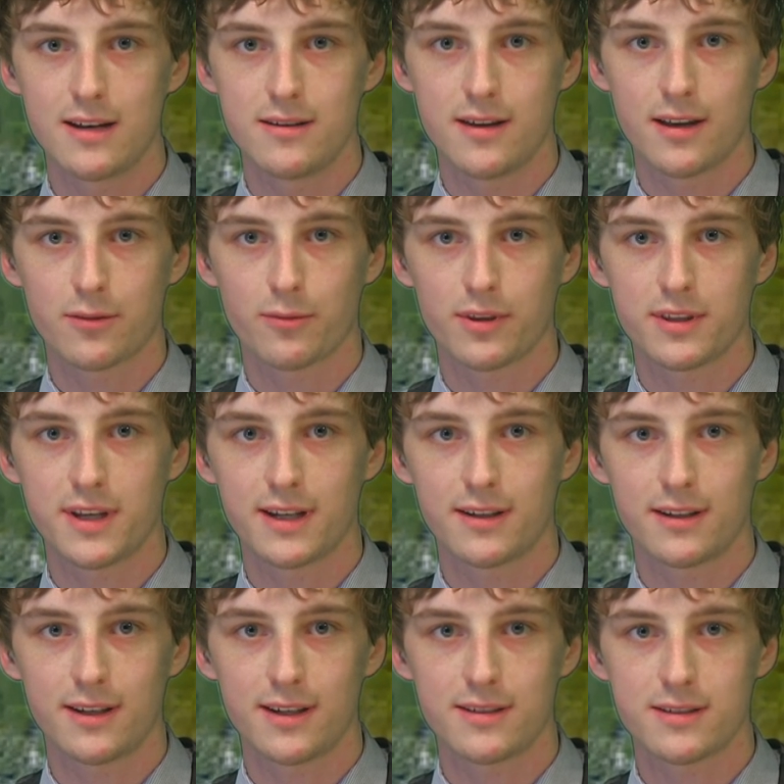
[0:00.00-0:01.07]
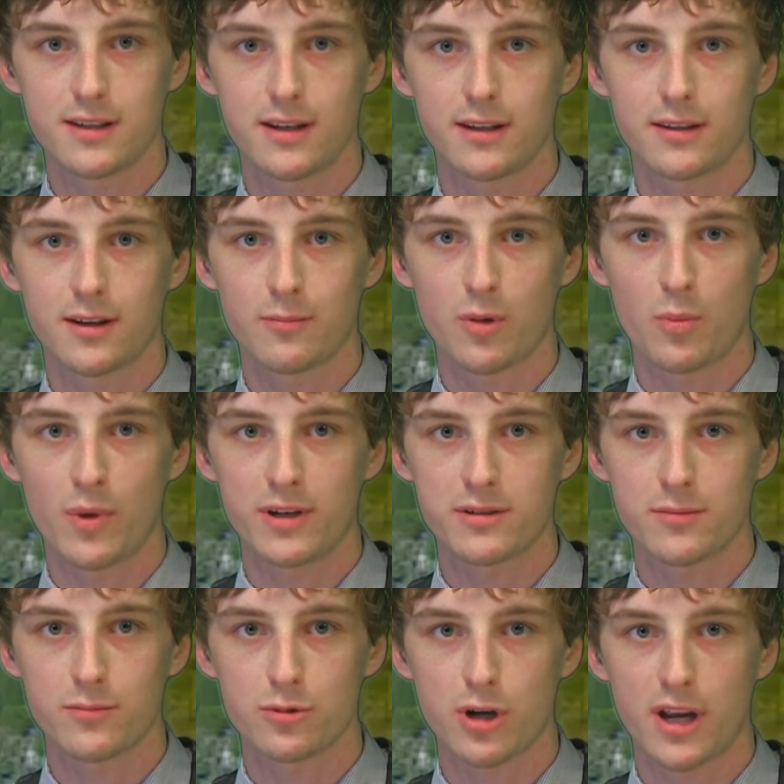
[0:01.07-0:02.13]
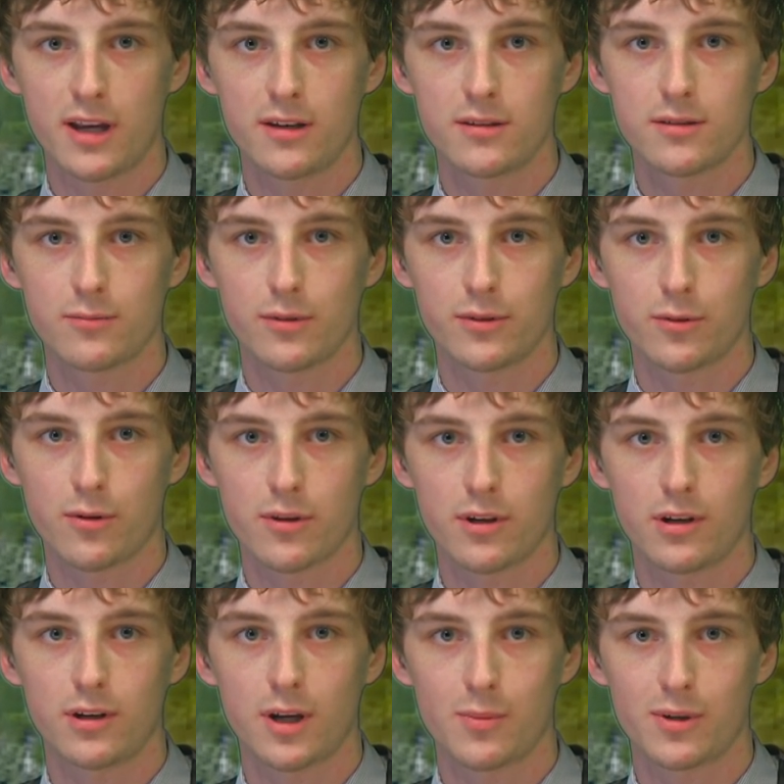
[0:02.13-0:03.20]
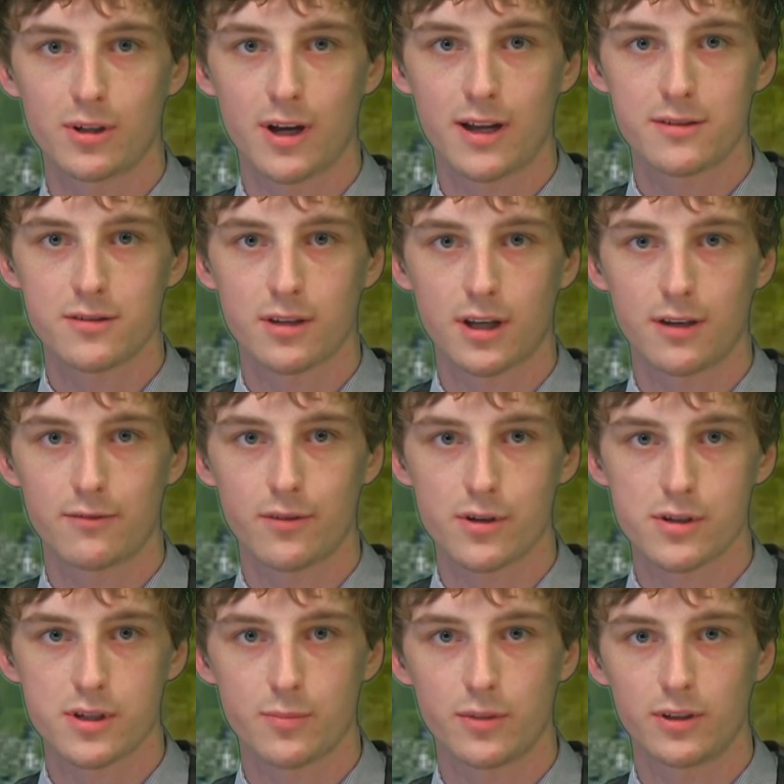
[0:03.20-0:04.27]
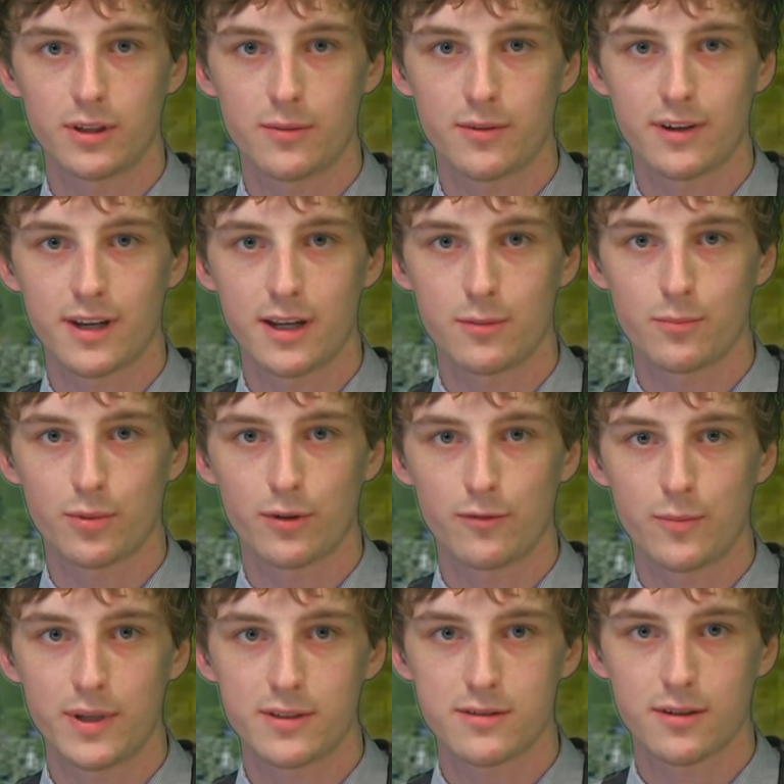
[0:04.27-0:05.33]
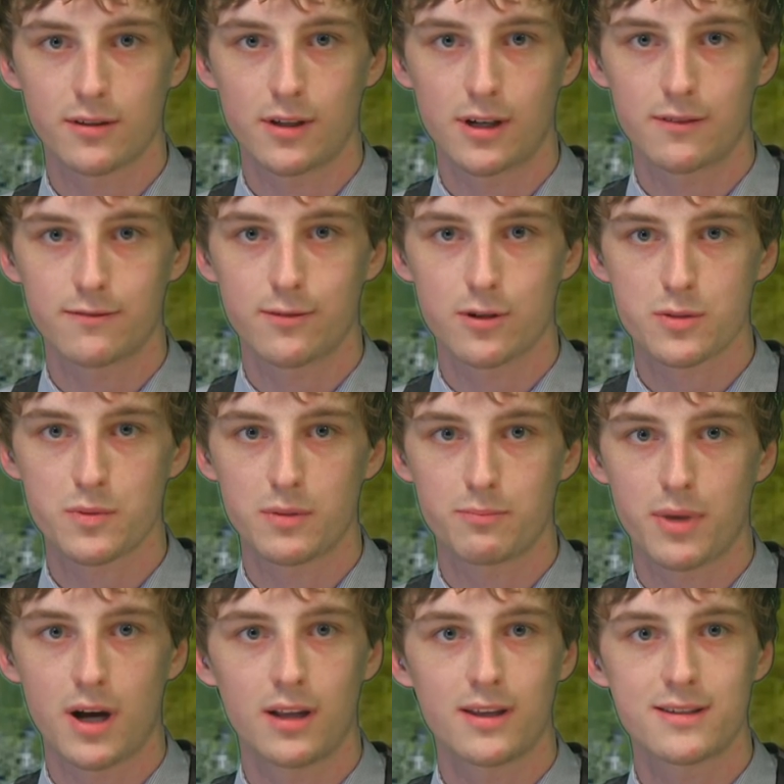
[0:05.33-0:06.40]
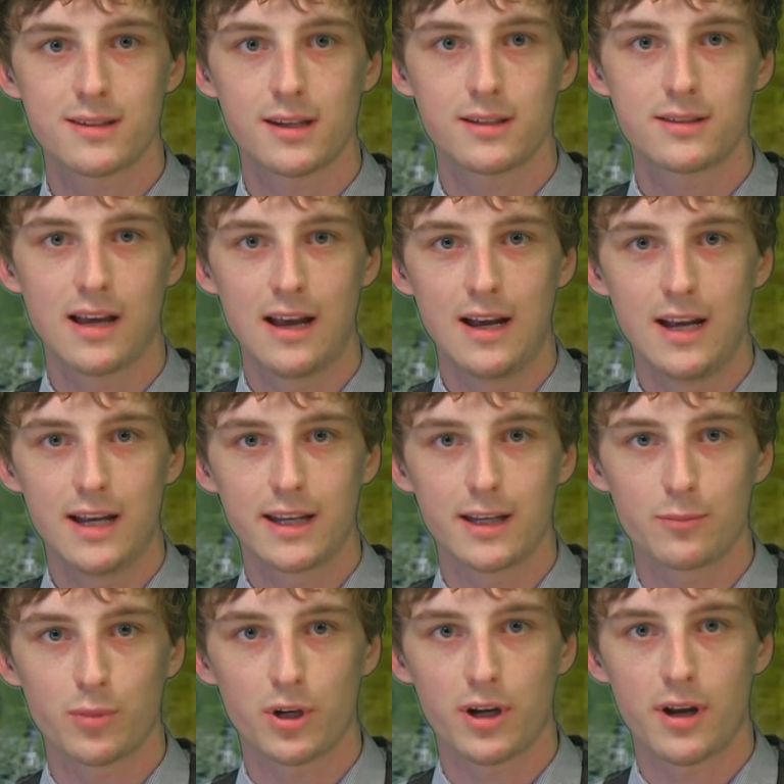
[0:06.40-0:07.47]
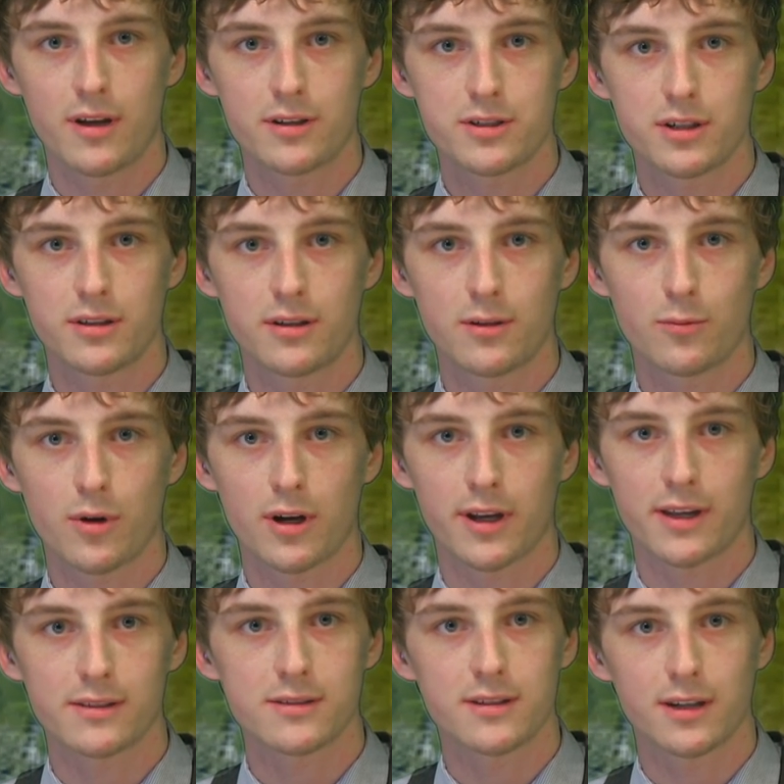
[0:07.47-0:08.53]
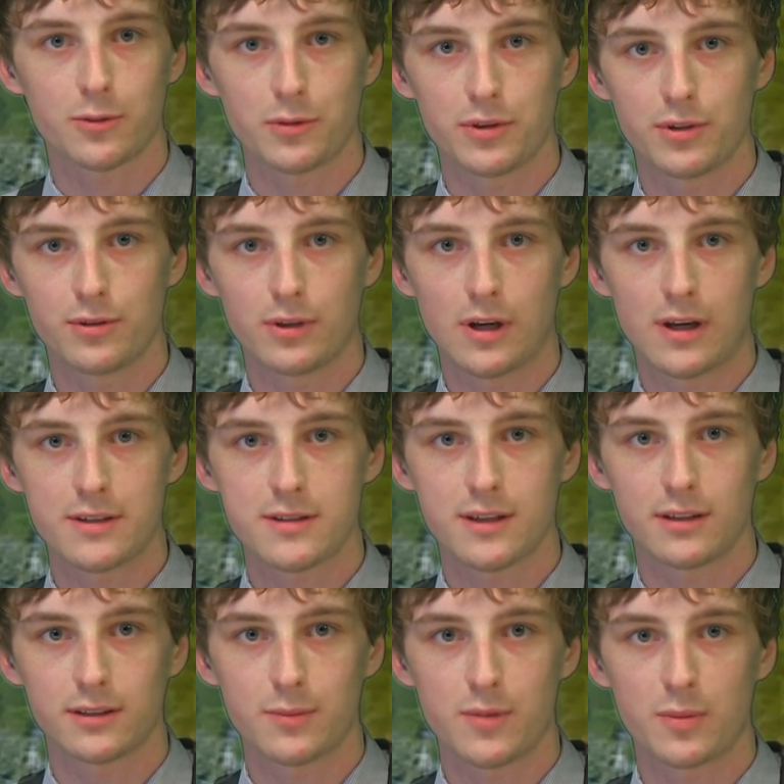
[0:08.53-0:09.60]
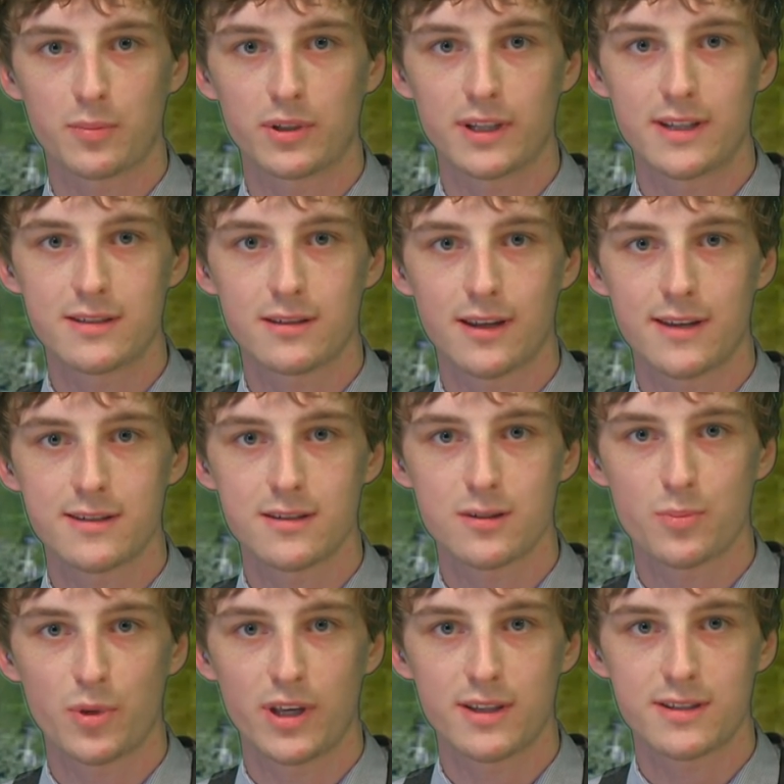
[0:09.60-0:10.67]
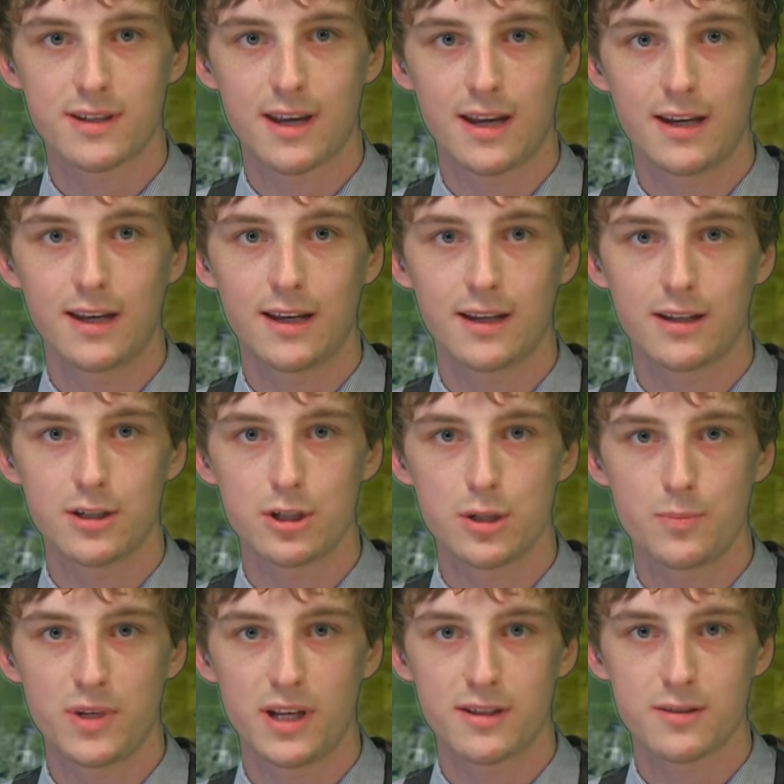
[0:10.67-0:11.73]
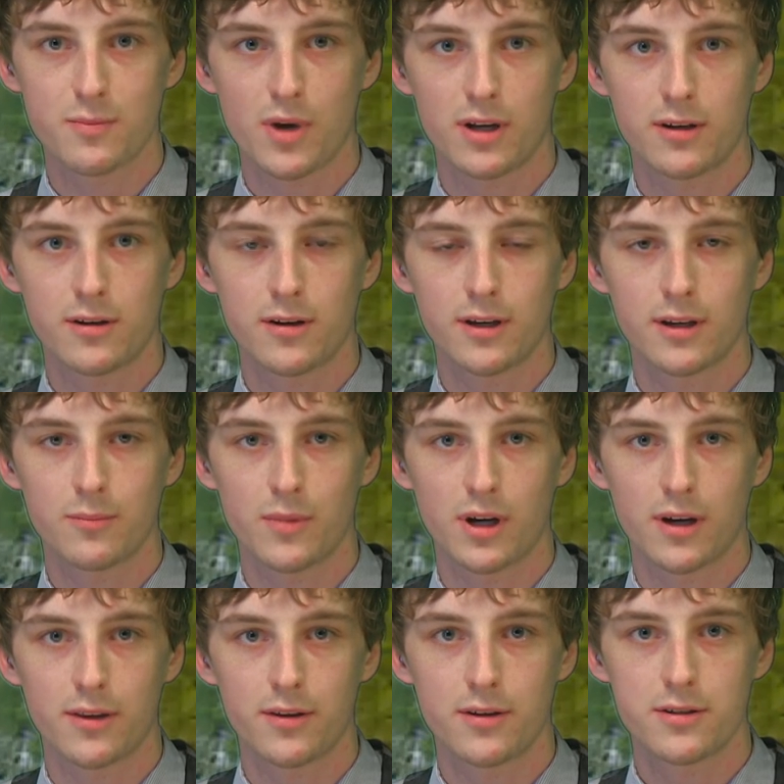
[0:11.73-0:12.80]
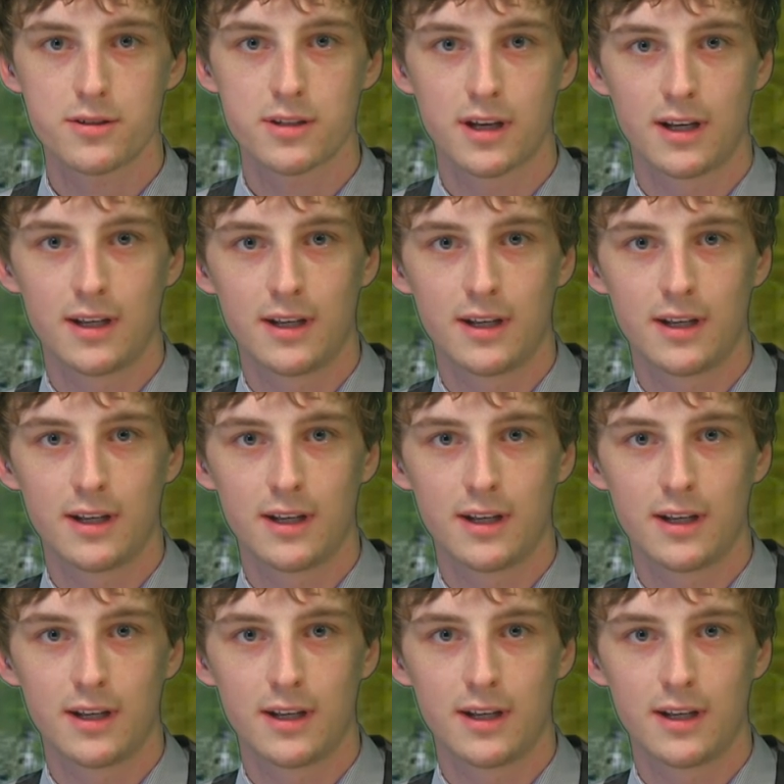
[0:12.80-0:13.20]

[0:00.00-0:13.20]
death with dignity seeing their momentum drained, while Northern Democrats looking for civil liberty improvements to law enforcement policies can put a notch in their walking stick with new laws that limit police license plate scanning and GPS monitoring, among others.